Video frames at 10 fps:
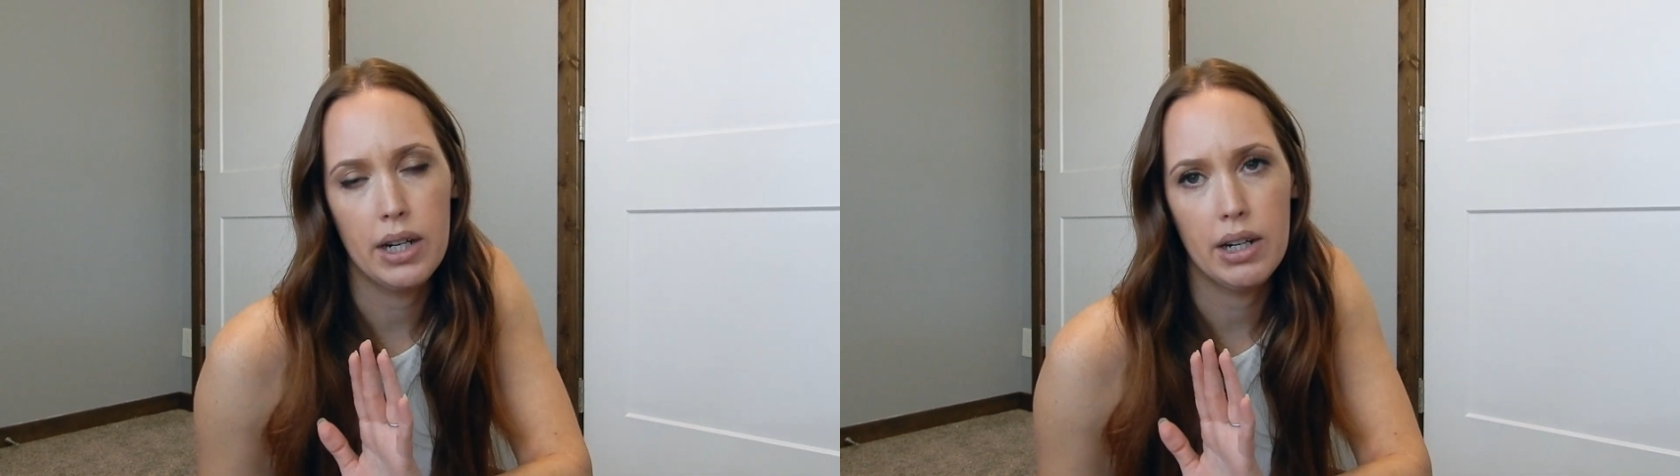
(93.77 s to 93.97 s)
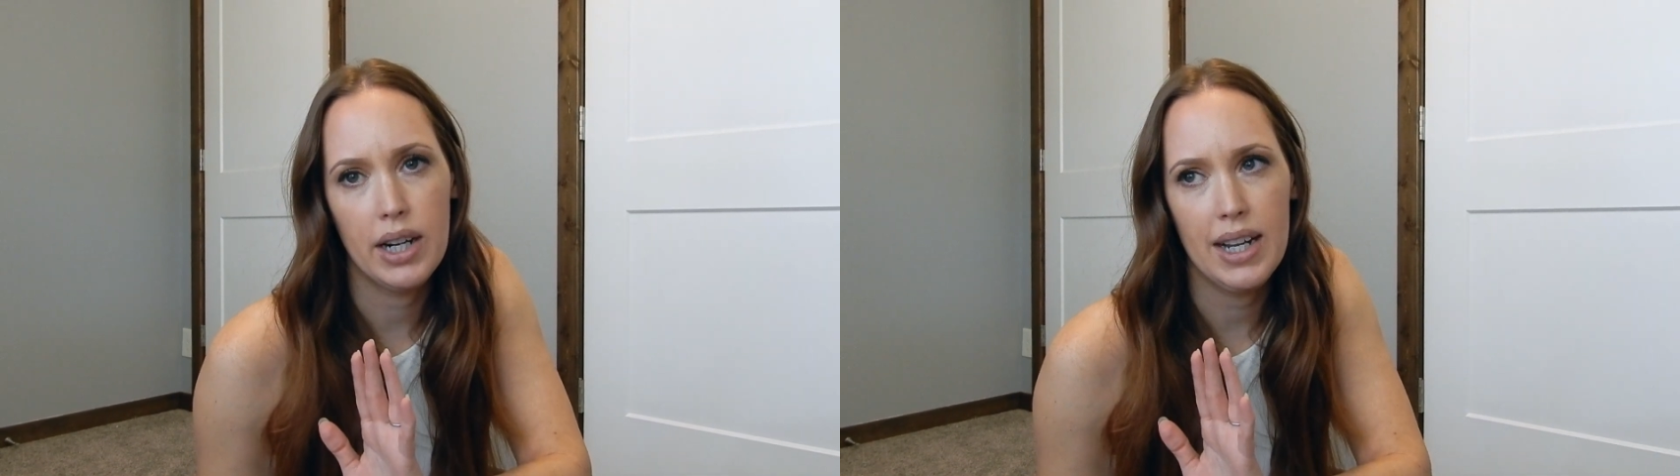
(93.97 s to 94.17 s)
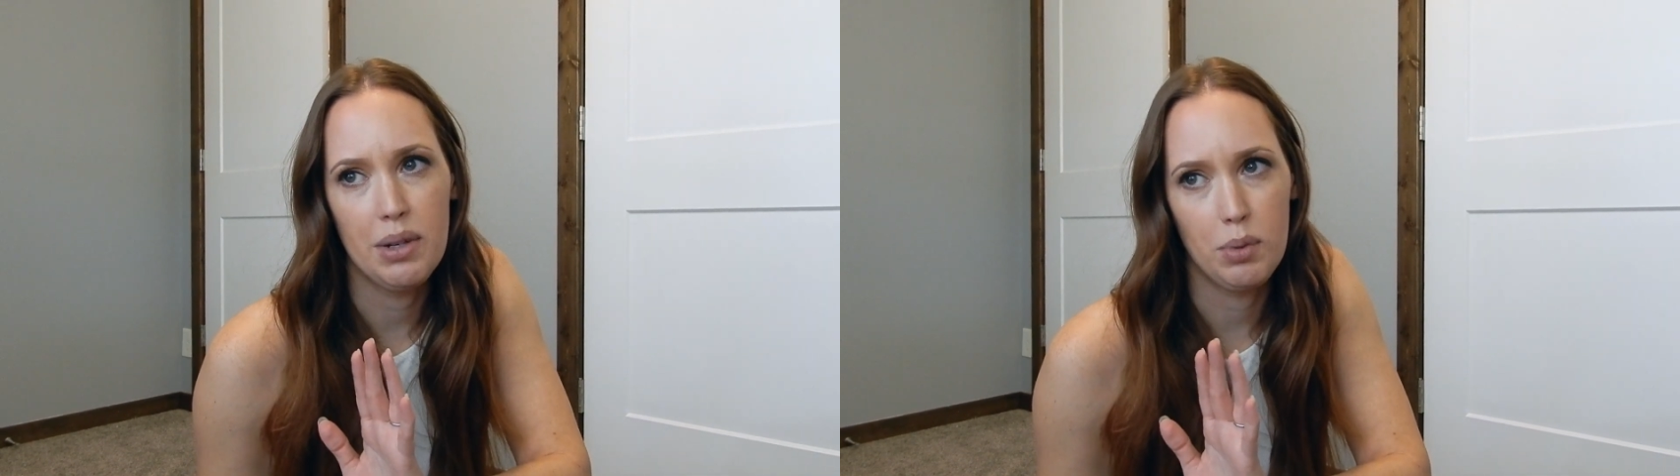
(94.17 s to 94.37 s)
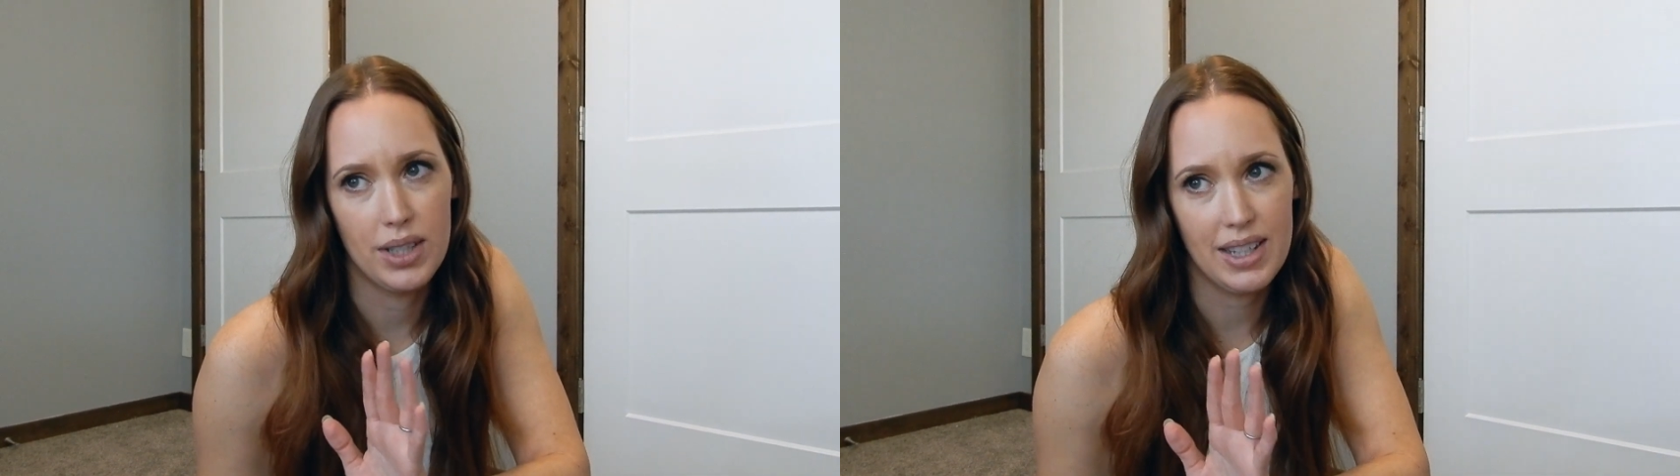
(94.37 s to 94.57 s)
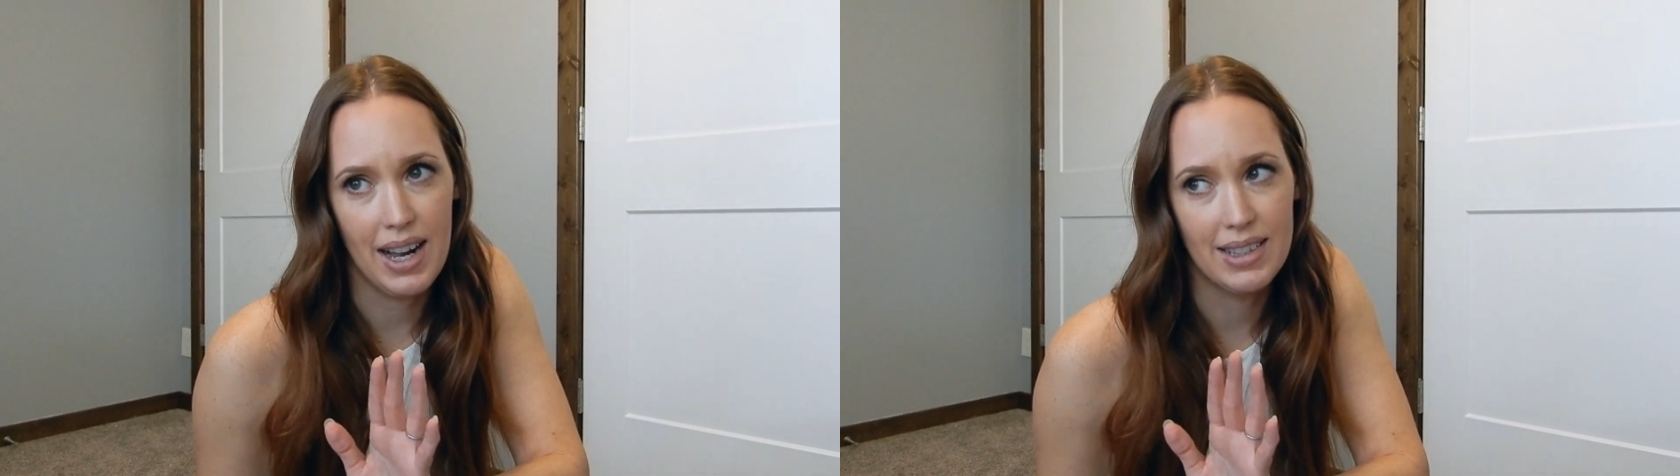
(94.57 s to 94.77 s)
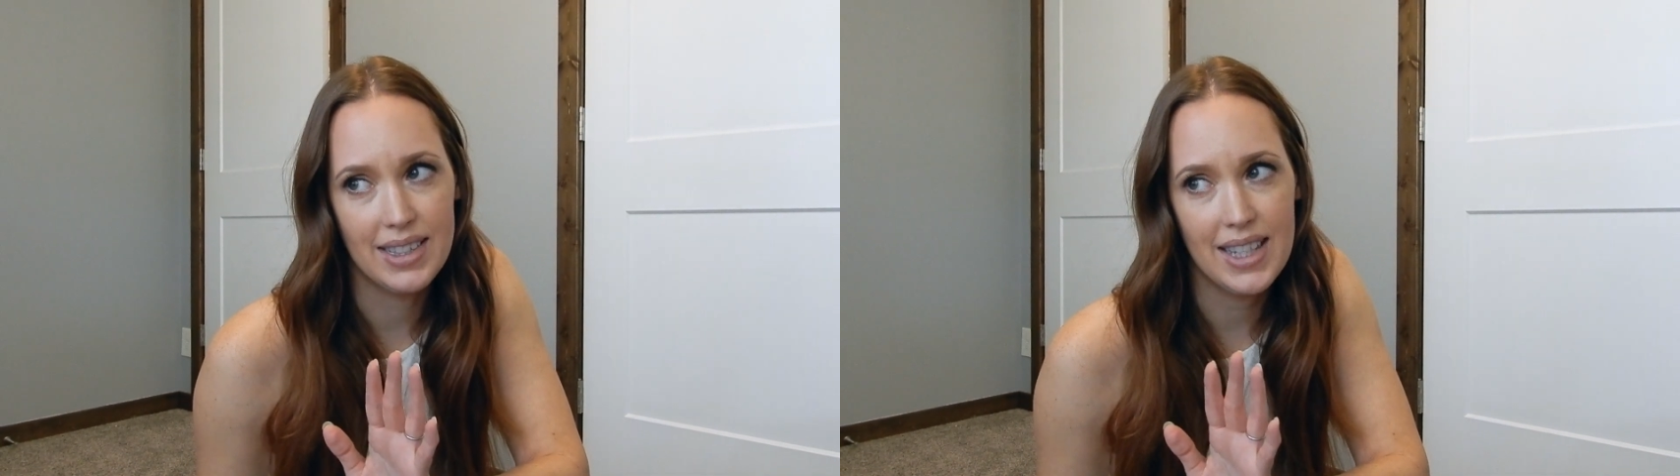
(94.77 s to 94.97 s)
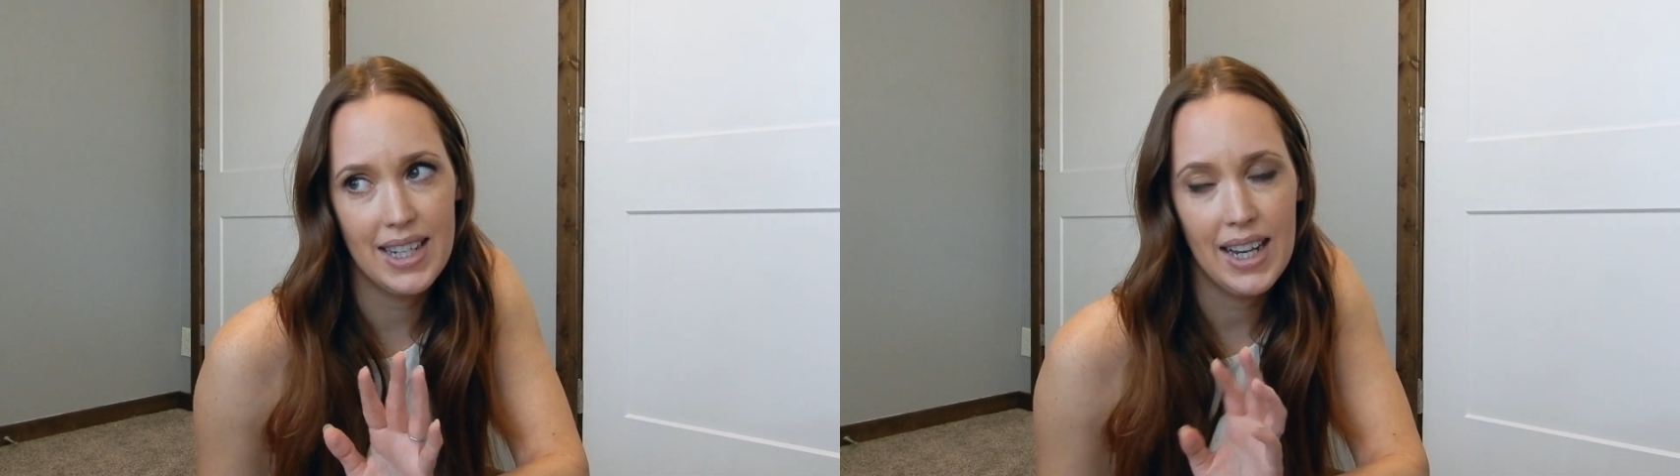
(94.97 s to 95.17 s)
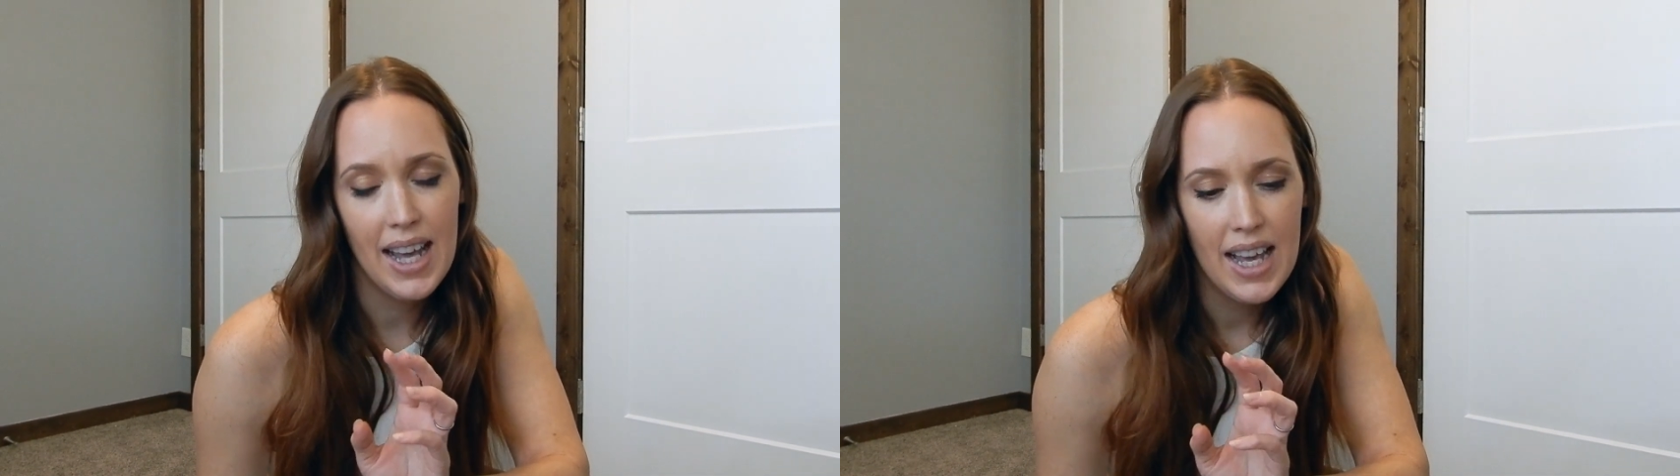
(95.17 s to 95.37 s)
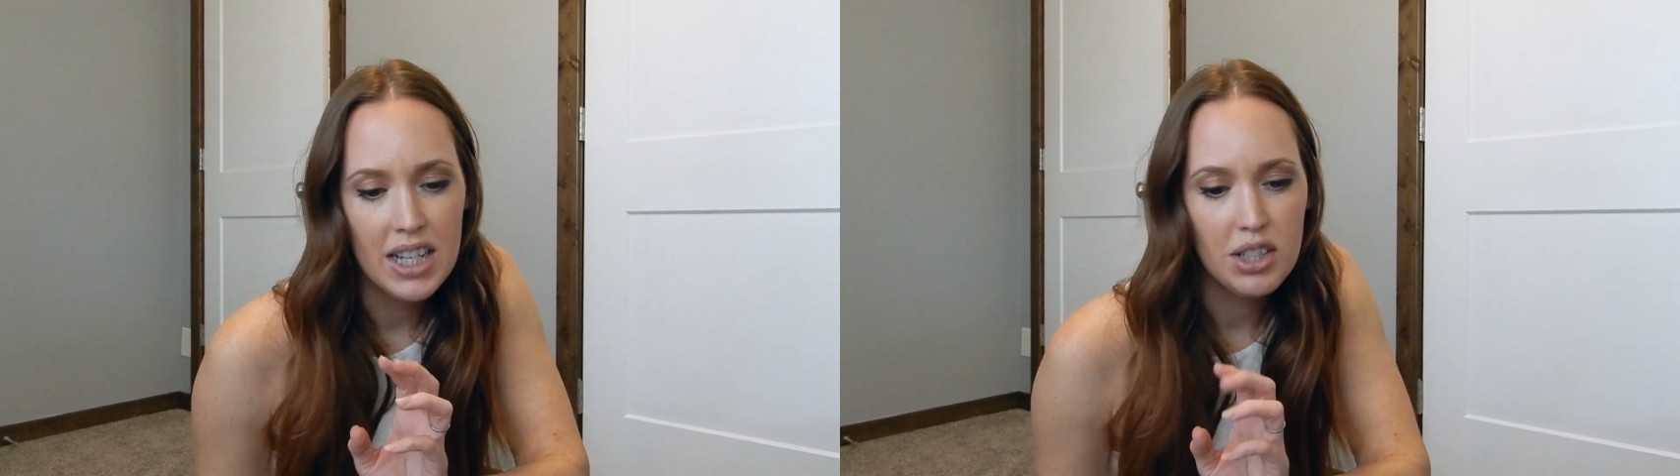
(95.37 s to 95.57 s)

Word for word: here in Wisconsin.